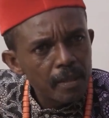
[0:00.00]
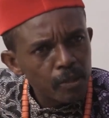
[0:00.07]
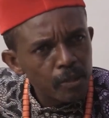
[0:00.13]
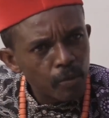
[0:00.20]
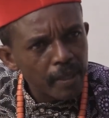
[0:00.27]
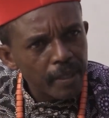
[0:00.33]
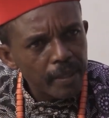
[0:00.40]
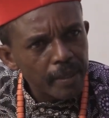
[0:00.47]

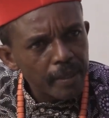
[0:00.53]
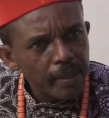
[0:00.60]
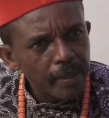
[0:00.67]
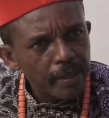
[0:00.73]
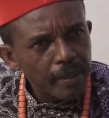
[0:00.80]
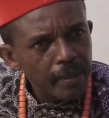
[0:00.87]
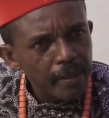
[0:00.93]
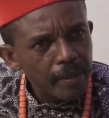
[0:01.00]
Igwe,
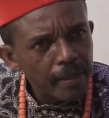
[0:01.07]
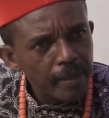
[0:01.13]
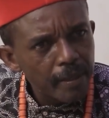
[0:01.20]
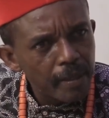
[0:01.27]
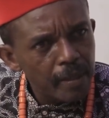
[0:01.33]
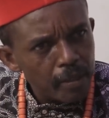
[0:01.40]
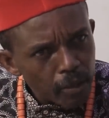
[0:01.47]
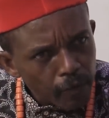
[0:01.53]

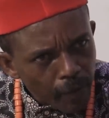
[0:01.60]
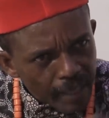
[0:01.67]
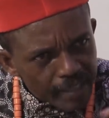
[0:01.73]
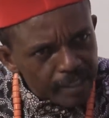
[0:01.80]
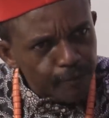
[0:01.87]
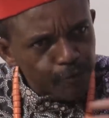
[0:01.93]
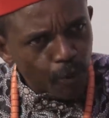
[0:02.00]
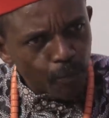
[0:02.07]
you've heard
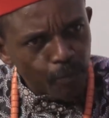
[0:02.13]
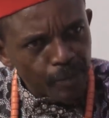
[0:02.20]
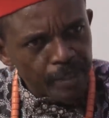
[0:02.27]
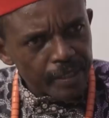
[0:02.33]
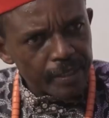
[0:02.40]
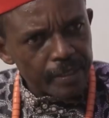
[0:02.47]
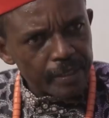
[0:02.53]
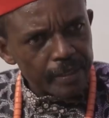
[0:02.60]
it from
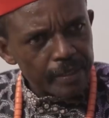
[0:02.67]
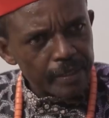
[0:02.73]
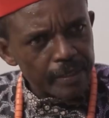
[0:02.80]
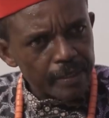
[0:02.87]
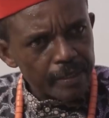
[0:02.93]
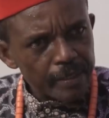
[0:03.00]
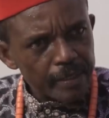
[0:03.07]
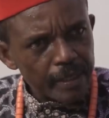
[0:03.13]
me.
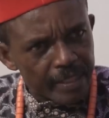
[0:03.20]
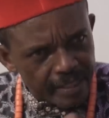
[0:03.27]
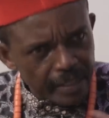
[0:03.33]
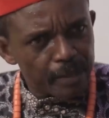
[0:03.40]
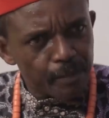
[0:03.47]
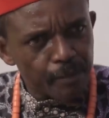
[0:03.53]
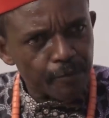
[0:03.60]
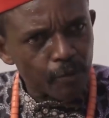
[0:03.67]
I said
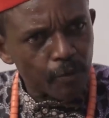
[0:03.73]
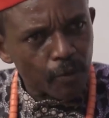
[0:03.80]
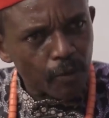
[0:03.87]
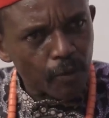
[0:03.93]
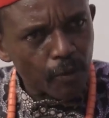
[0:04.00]
it before.